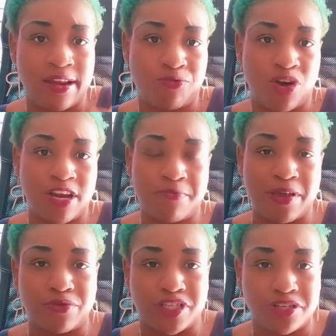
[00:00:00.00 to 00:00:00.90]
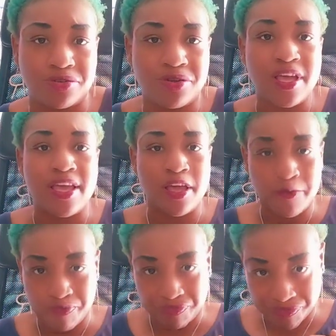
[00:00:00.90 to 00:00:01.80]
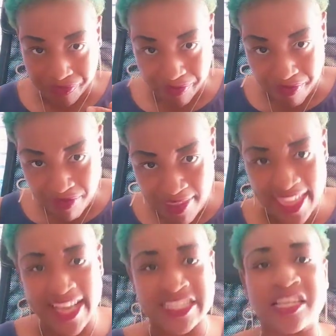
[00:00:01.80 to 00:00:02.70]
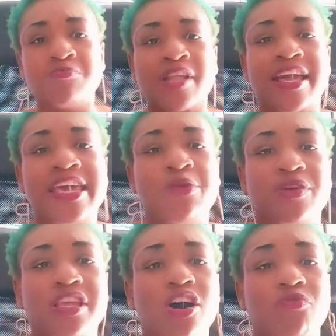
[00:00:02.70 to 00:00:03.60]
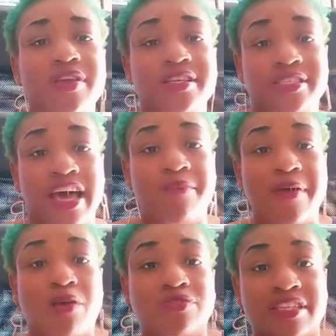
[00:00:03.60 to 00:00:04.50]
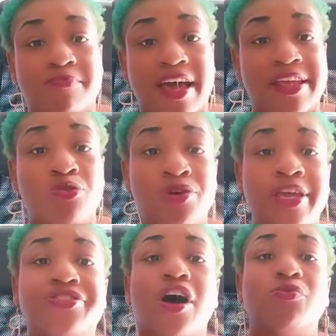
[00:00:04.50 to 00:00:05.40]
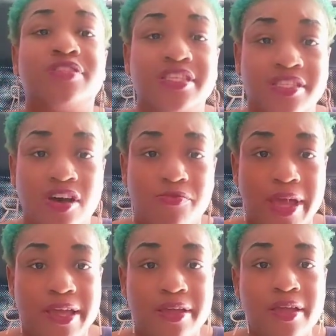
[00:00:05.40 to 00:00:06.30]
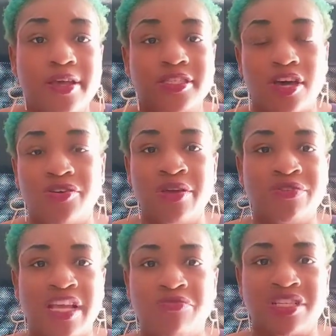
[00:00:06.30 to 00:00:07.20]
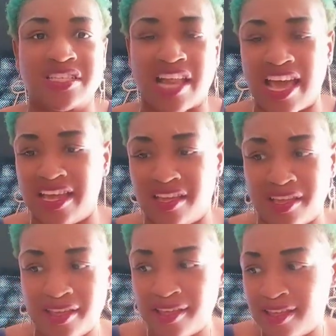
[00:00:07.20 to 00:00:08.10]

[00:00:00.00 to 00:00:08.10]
and wanted to be with you, it seems like he went to go reconcile back with somebody who he thought was his soulmate. So he was, it was just like,